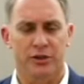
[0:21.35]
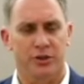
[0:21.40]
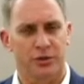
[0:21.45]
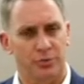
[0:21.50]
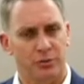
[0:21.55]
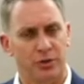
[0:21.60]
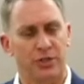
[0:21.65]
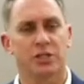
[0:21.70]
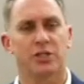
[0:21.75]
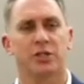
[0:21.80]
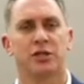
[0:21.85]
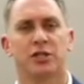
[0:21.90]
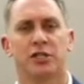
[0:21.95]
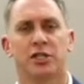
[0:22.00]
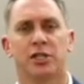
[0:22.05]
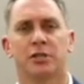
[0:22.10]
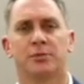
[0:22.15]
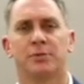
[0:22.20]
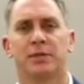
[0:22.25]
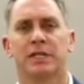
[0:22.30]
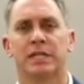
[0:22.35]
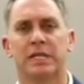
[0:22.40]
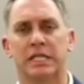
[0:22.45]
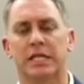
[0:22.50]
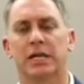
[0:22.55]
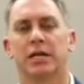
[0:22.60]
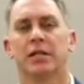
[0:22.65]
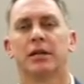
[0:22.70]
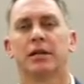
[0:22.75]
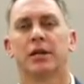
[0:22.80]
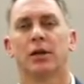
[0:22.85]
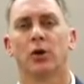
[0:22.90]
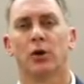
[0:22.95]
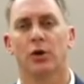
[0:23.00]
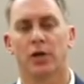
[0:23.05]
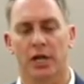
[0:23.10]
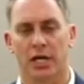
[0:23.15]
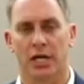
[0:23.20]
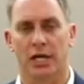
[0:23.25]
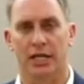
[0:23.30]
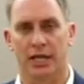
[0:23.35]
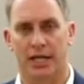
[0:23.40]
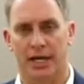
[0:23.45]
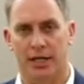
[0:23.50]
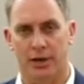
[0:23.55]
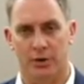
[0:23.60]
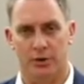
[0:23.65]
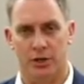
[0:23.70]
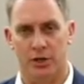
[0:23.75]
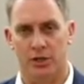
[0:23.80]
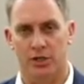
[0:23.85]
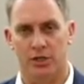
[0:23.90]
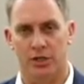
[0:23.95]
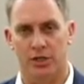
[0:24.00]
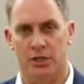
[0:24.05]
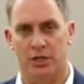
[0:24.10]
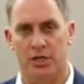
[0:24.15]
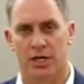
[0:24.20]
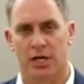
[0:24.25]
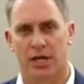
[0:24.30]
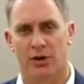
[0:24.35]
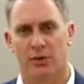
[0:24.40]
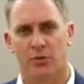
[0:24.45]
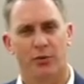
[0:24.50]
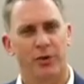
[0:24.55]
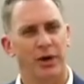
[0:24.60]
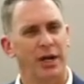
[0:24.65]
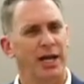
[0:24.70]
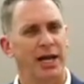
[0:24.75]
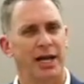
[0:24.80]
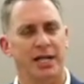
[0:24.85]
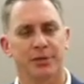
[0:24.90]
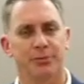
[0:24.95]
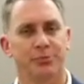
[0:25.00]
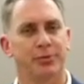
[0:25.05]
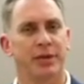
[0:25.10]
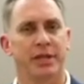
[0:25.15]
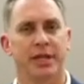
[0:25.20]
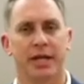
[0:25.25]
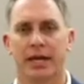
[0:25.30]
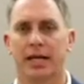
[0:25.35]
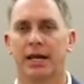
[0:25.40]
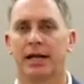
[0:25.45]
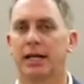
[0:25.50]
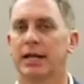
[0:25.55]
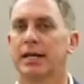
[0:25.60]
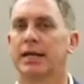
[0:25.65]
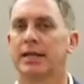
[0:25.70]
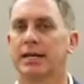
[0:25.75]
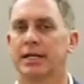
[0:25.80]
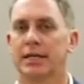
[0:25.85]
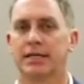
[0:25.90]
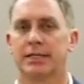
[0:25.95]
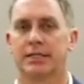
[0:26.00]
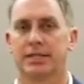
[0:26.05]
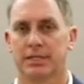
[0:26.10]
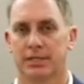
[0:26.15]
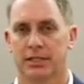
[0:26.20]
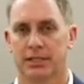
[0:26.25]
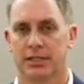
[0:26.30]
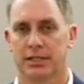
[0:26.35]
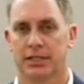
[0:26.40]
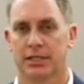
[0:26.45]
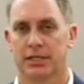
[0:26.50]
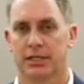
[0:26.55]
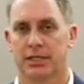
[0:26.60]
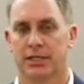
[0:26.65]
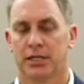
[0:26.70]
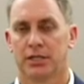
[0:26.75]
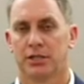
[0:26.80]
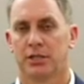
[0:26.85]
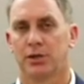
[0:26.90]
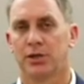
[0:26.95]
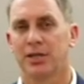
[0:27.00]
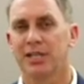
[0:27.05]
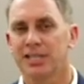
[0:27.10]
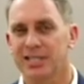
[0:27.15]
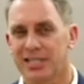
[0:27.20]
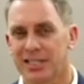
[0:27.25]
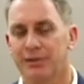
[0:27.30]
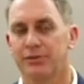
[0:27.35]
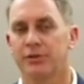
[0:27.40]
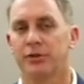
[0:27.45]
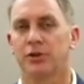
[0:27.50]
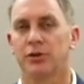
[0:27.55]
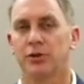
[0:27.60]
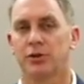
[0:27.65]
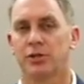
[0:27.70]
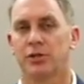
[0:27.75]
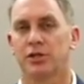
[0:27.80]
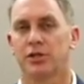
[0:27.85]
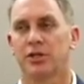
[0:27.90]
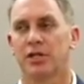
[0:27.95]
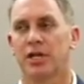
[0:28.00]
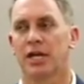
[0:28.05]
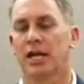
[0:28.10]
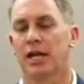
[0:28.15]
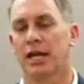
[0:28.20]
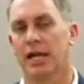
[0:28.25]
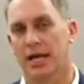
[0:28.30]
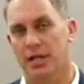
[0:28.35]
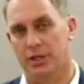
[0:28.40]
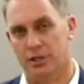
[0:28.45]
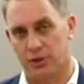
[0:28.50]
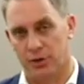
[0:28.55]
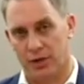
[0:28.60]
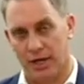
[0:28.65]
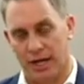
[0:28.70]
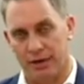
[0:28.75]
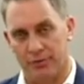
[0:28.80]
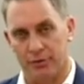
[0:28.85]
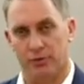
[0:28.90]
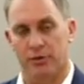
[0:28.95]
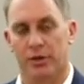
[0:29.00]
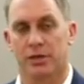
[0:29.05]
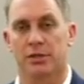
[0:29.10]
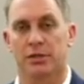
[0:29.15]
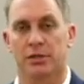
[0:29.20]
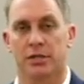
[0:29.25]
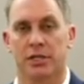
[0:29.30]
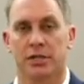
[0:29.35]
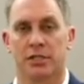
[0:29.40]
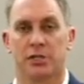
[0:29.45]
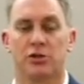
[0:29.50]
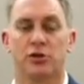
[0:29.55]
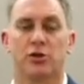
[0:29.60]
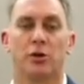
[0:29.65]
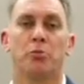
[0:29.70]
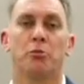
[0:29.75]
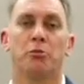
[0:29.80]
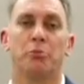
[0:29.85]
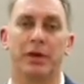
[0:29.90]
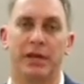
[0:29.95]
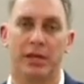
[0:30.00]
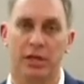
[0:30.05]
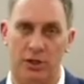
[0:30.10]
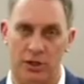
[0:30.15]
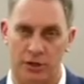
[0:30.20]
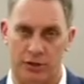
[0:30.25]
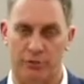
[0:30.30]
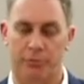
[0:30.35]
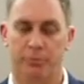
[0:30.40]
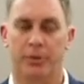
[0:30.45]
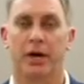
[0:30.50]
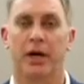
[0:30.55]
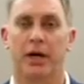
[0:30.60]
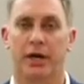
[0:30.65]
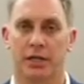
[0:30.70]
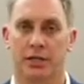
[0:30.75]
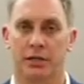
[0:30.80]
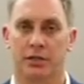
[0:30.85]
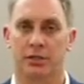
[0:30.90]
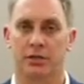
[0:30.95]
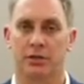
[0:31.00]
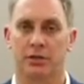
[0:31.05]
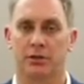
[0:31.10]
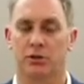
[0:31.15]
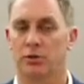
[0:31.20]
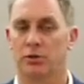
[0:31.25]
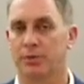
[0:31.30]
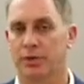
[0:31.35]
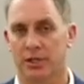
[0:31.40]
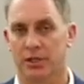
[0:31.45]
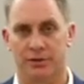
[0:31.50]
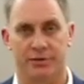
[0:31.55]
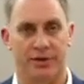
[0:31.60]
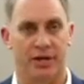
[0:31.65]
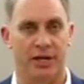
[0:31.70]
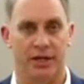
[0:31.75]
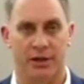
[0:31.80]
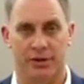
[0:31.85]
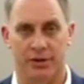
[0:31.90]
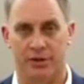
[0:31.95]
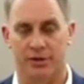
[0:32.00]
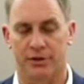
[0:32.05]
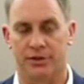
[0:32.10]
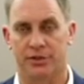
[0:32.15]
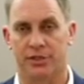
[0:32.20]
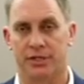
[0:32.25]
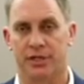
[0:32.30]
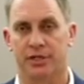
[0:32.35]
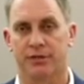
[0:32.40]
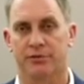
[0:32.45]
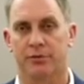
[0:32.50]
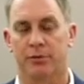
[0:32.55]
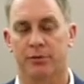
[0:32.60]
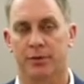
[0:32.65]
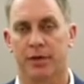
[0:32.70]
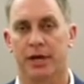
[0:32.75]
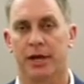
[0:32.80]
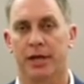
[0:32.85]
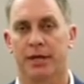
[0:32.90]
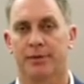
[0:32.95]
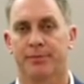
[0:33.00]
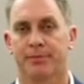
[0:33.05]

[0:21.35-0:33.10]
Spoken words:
the research that's been done looking at that question really hasn't been that clear cut. So it is difficult to say, yes, you have your restless leg syndrome because of Parkinson's or because of any other disease of the brain.